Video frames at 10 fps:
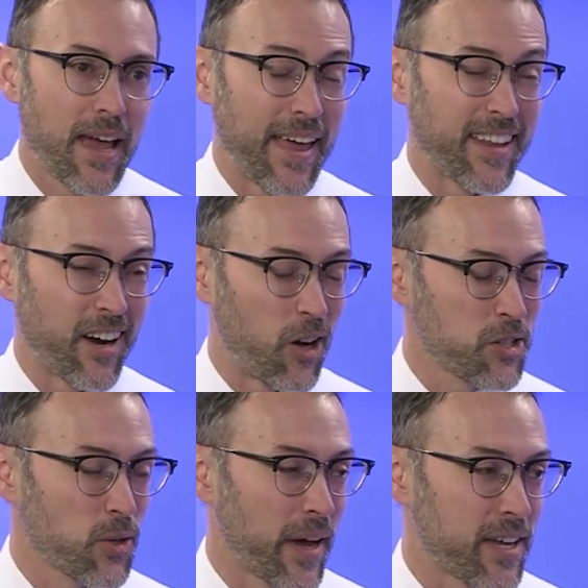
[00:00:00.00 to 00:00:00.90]
And then it
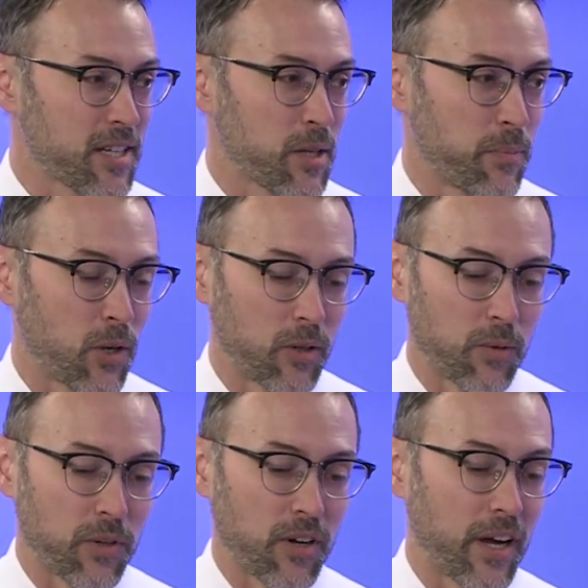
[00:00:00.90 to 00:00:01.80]
also has a
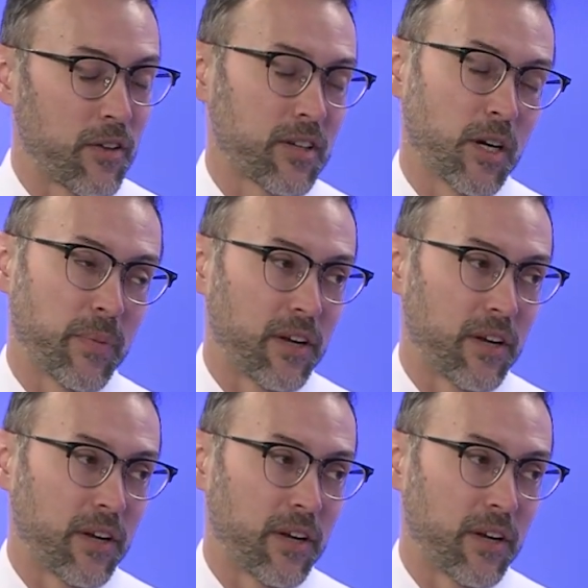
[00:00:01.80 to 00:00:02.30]
component with our healthcare